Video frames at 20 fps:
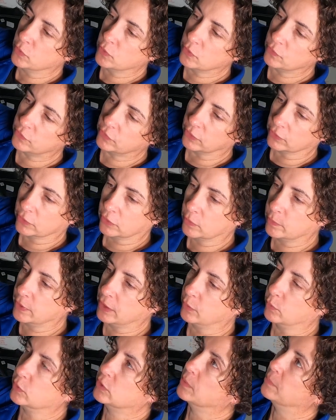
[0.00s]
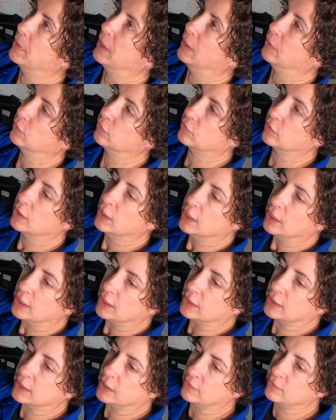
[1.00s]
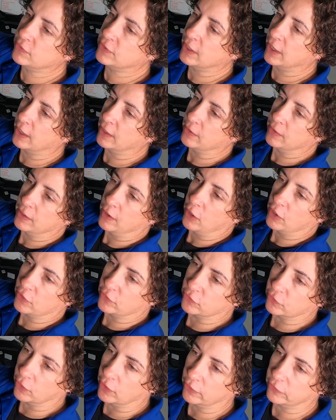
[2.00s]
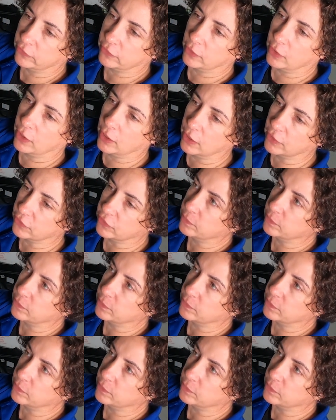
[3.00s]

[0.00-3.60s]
moves a little bit with the mounts. It gives that exhaust a